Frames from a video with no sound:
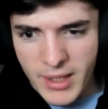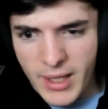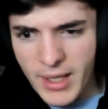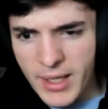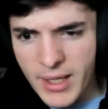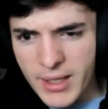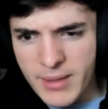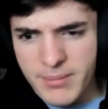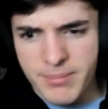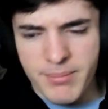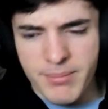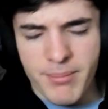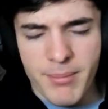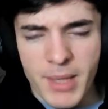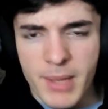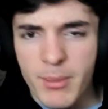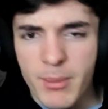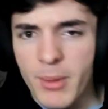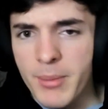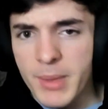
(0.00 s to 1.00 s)
a
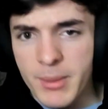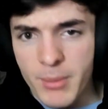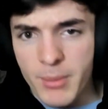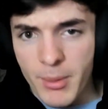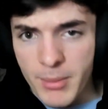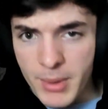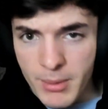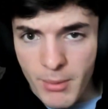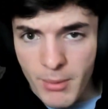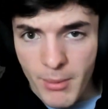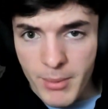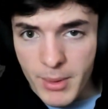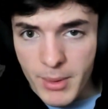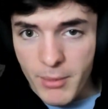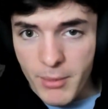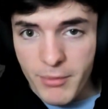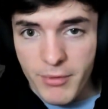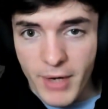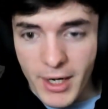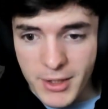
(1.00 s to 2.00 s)

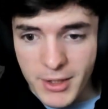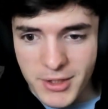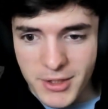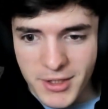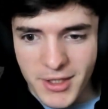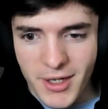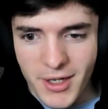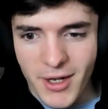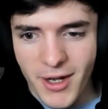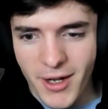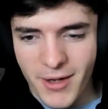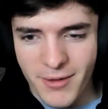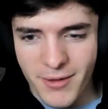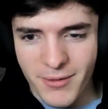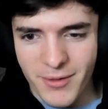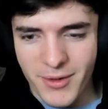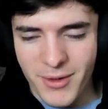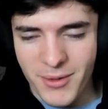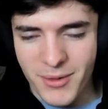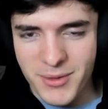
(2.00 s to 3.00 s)
minimal fraction
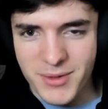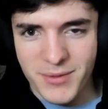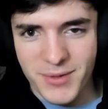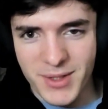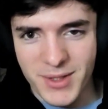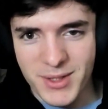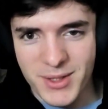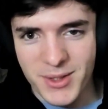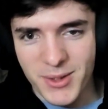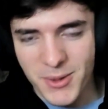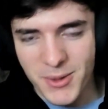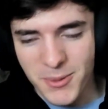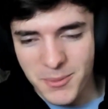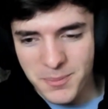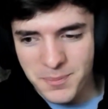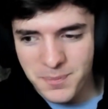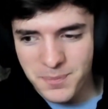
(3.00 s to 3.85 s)
of those fees too.